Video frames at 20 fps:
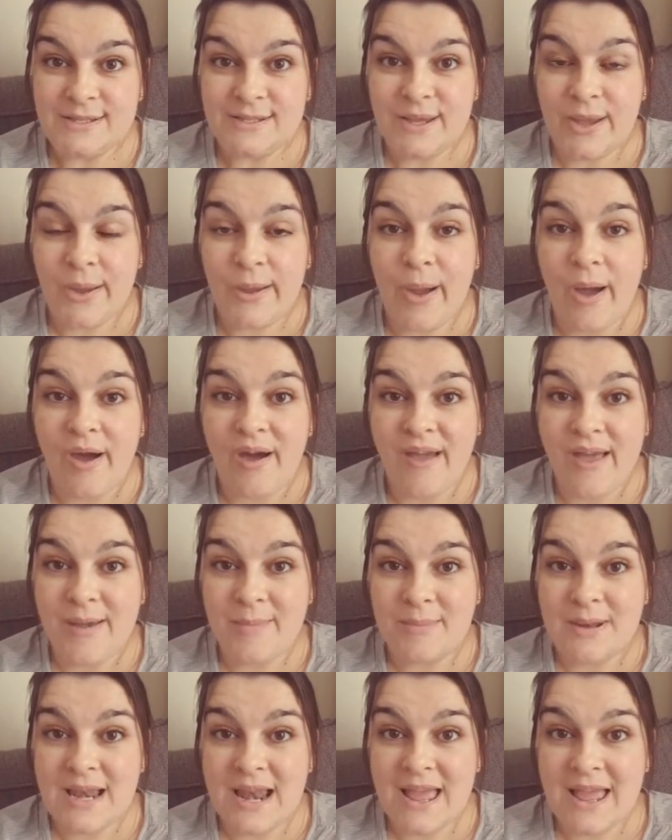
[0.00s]
So I
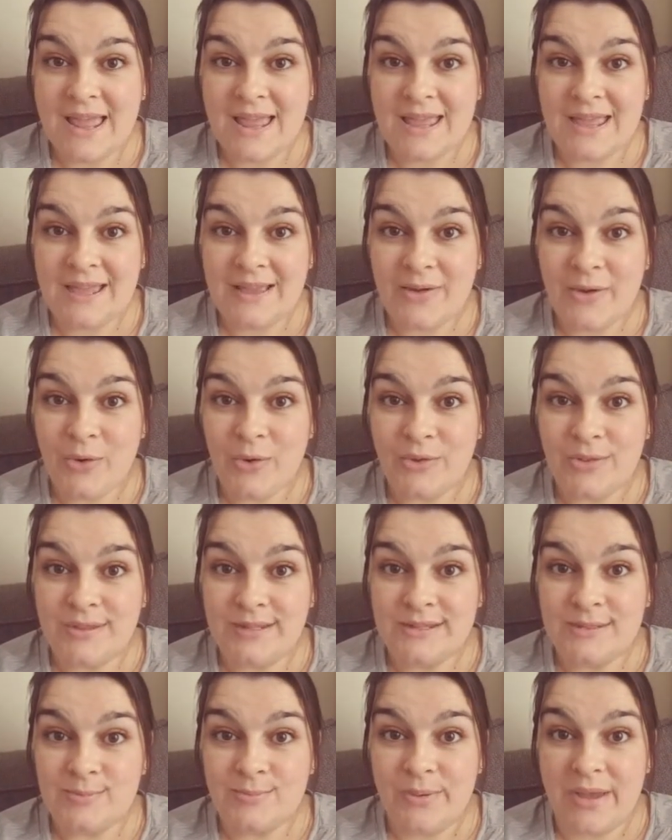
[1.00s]
am laying on
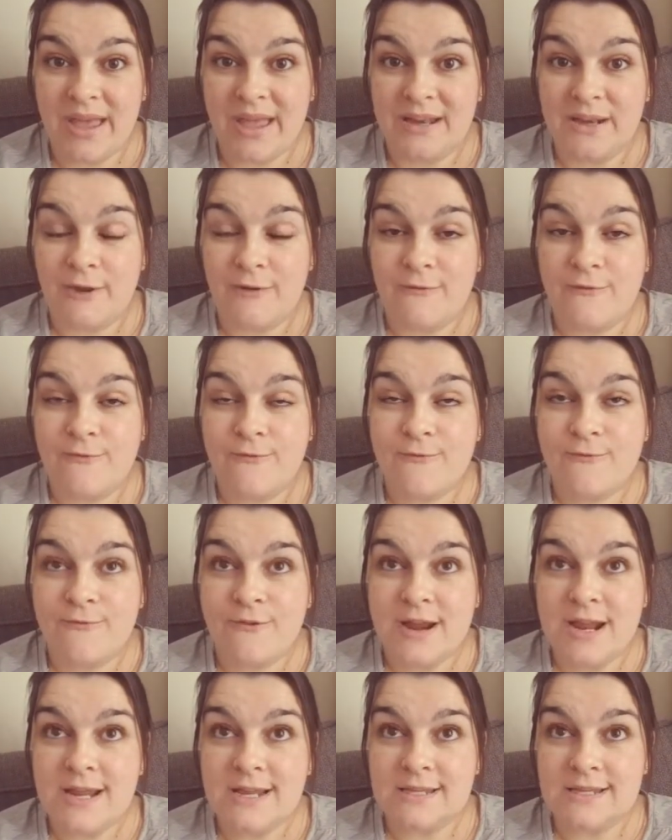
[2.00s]
this bed,
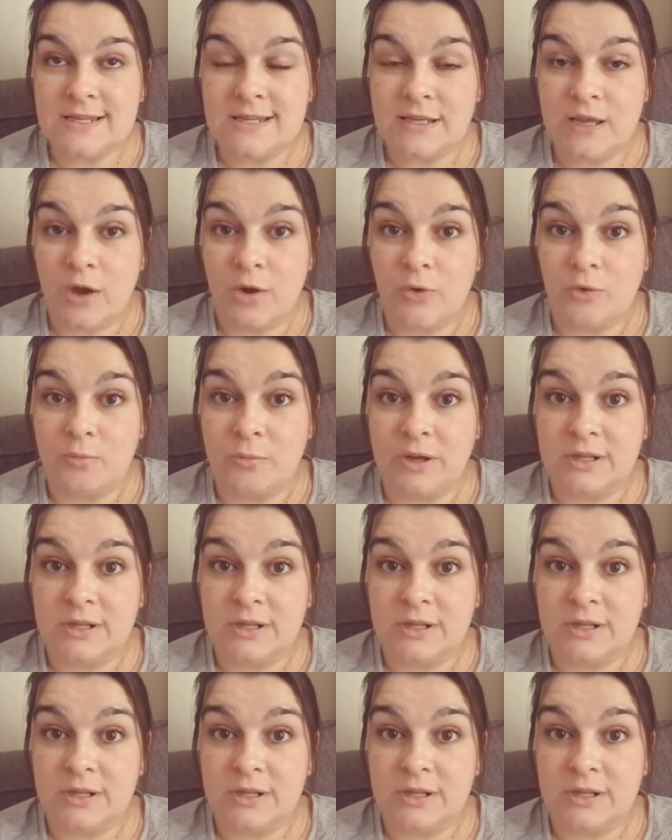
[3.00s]
freezing cold.